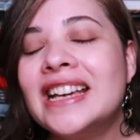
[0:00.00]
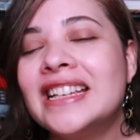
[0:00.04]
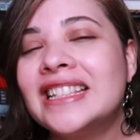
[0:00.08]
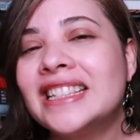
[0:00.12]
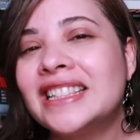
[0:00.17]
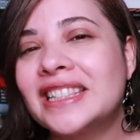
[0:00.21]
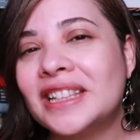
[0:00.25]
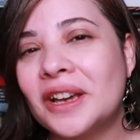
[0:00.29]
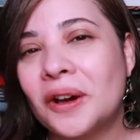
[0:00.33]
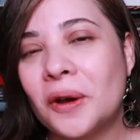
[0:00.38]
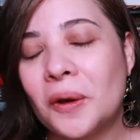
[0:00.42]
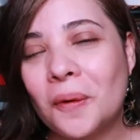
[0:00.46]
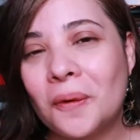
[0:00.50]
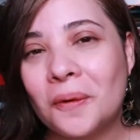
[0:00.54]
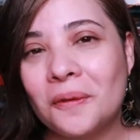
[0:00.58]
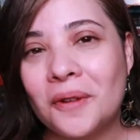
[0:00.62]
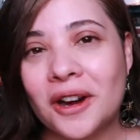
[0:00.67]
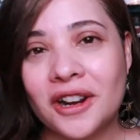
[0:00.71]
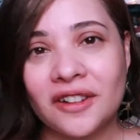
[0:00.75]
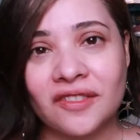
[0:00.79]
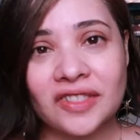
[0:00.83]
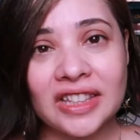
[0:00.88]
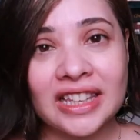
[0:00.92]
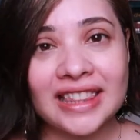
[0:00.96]
So
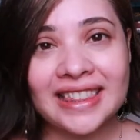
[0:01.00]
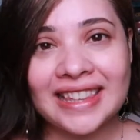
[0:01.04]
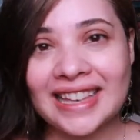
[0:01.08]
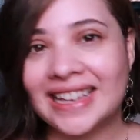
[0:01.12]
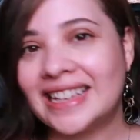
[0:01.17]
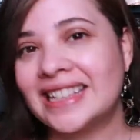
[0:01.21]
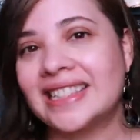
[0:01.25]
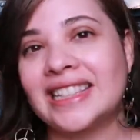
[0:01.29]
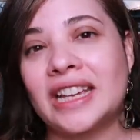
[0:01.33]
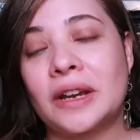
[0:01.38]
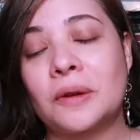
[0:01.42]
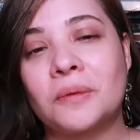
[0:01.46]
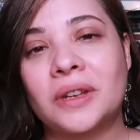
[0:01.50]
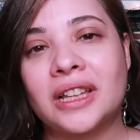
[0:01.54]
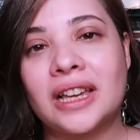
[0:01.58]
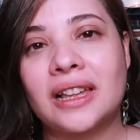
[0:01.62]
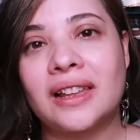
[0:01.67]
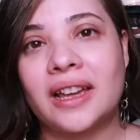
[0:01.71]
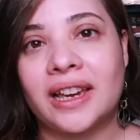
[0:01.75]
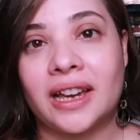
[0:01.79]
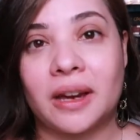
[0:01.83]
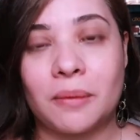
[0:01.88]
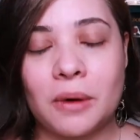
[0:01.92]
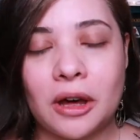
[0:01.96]
one of the things I really
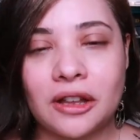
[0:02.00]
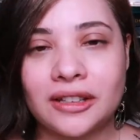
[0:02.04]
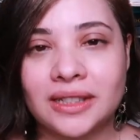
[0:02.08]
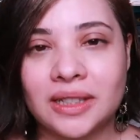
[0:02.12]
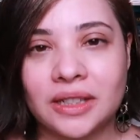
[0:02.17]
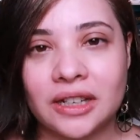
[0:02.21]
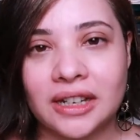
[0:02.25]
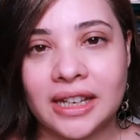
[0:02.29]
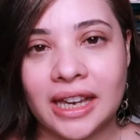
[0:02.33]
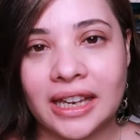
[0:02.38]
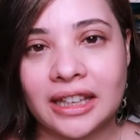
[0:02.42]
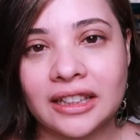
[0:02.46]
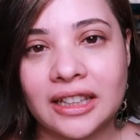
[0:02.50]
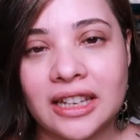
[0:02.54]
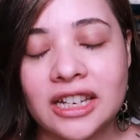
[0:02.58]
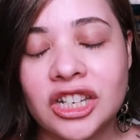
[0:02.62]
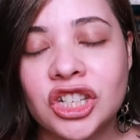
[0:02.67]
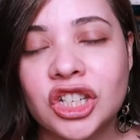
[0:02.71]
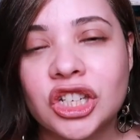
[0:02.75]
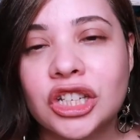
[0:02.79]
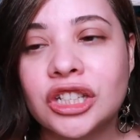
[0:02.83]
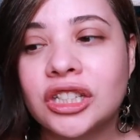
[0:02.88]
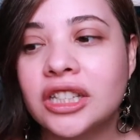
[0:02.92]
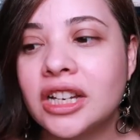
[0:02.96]
like about Sarah Gailey is
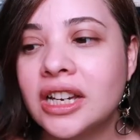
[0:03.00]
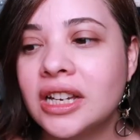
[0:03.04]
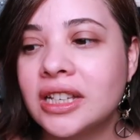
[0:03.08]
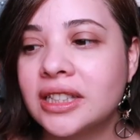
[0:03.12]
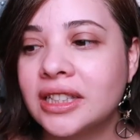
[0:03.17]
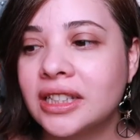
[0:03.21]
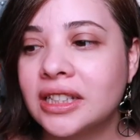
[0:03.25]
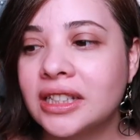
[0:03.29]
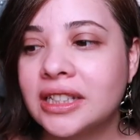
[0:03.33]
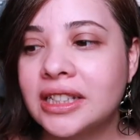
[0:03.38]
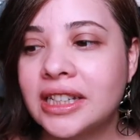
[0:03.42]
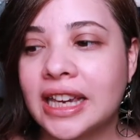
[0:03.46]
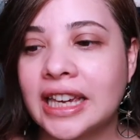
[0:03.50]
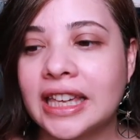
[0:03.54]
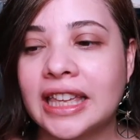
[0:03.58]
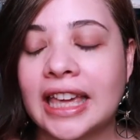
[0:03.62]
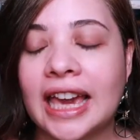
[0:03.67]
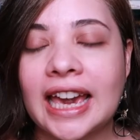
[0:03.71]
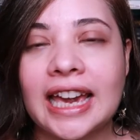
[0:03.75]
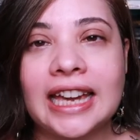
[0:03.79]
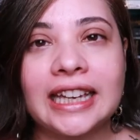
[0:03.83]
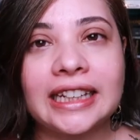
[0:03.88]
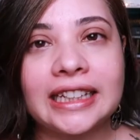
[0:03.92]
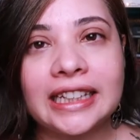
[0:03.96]
she doesn't
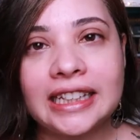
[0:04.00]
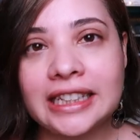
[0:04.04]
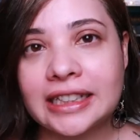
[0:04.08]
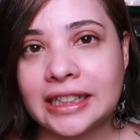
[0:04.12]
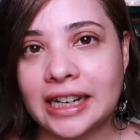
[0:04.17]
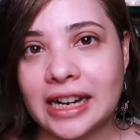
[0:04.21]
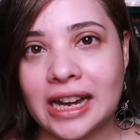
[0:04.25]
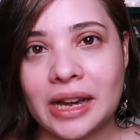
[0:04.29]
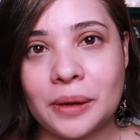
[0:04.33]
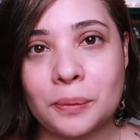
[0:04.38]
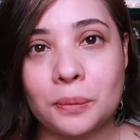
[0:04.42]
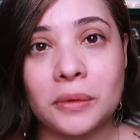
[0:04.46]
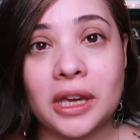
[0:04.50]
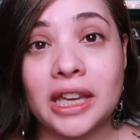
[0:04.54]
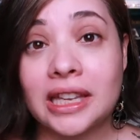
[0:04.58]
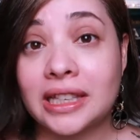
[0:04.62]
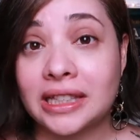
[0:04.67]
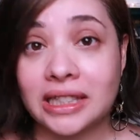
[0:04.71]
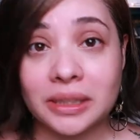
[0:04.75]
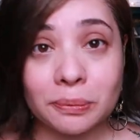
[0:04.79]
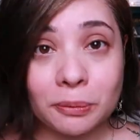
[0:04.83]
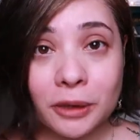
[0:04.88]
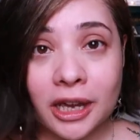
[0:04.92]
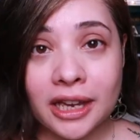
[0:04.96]
take any time
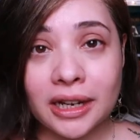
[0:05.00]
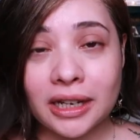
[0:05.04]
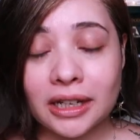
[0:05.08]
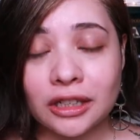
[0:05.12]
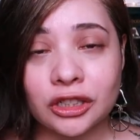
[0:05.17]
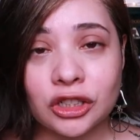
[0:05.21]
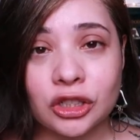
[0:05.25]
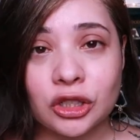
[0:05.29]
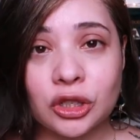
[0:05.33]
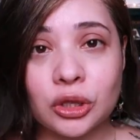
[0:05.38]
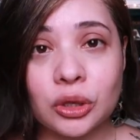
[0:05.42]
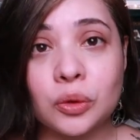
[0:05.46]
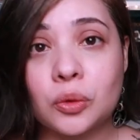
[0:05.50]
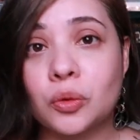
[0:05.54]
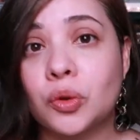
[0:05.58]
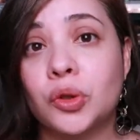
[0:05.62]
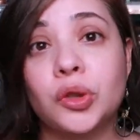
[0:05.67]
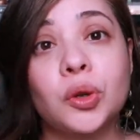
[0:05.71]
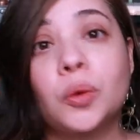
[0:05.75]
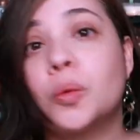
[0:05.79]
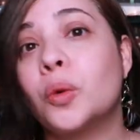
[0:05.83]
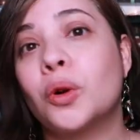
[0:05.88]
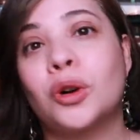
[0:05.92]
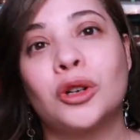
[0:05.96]
explaining to you
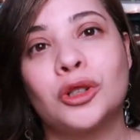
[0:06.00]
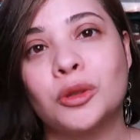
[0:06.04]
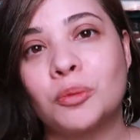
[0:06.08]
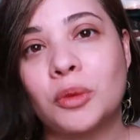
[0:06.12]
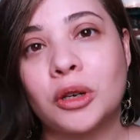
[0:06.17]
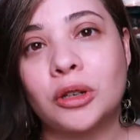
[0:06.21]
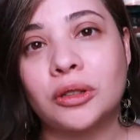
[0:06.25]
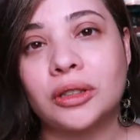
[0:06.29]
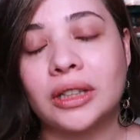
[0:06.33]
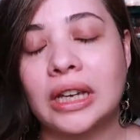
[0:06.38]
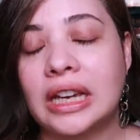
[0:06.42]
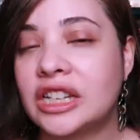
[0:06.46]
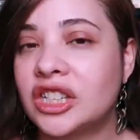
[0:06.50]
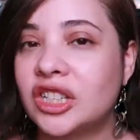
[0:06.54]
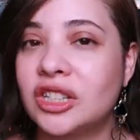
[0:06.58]
the world building.